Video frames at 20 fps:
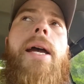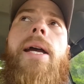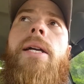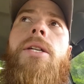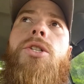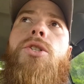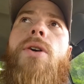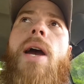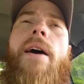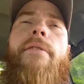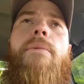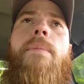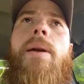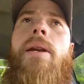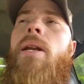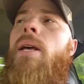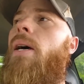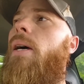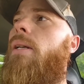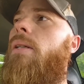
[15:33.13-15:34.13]
it's driving
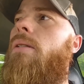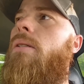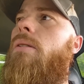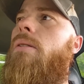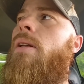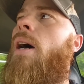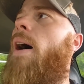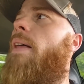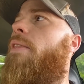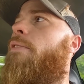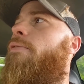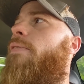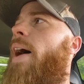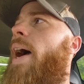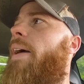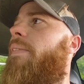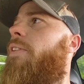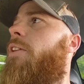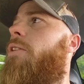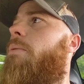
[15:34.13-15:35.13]
me nuts. Not the
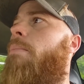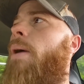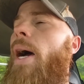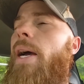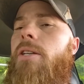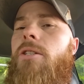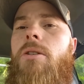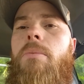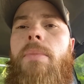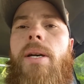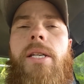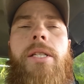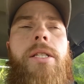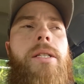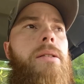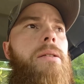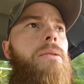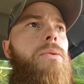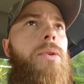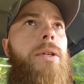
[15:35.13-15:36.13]
fact that the bikes are
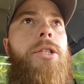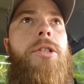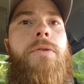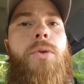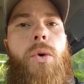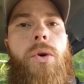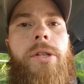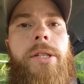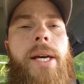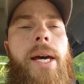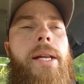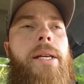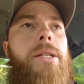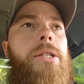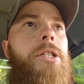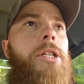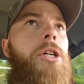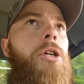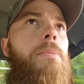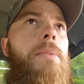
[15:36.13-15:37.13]
missing, which of course that
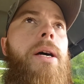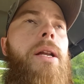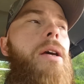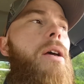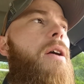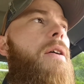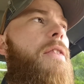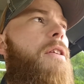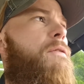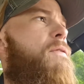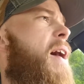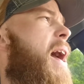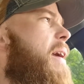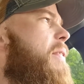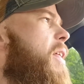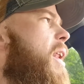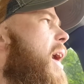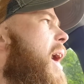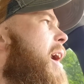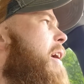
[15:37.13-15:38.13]
is too, but the
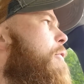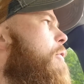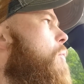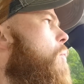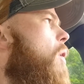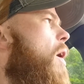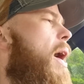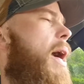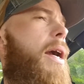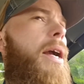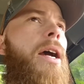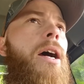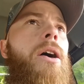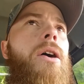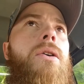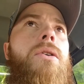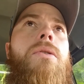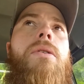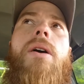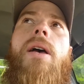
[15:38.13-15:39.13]
fact that everywhere I
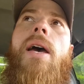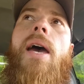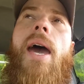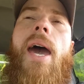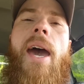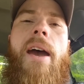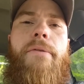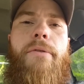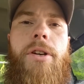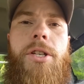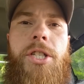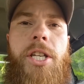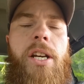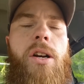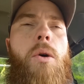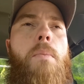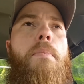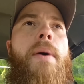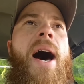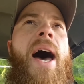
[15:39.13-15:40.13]
go, every
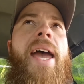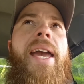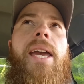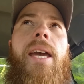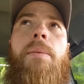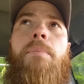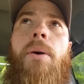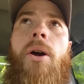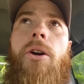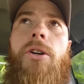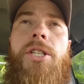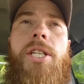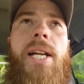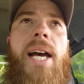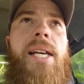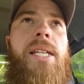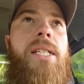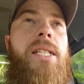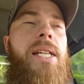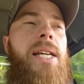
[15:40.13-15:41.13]
single bike and
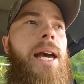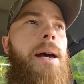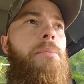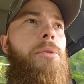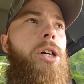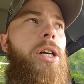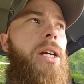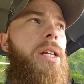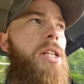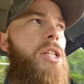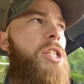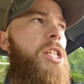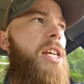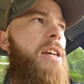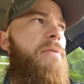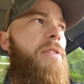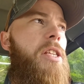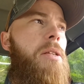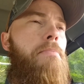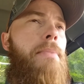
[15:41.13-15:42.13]
person I see, I'm looking to
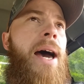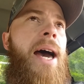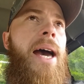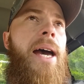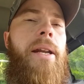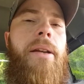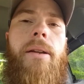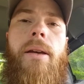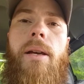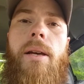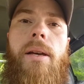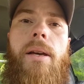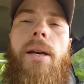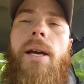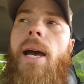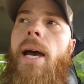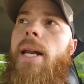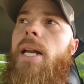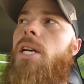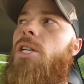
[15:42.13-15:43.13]
see if it's mine.
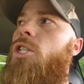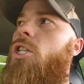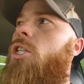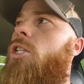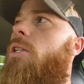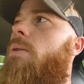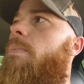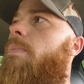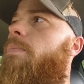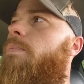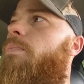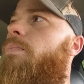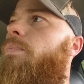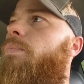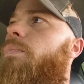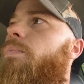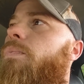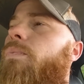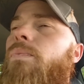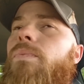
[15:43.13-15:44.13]
And it's just
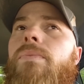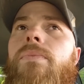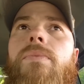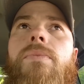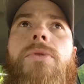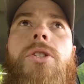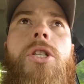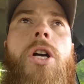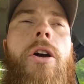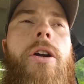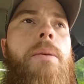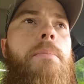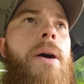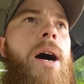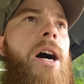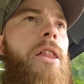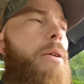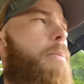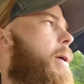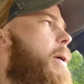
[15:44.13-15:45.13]
starting to
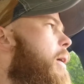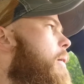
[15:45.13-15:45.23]
bother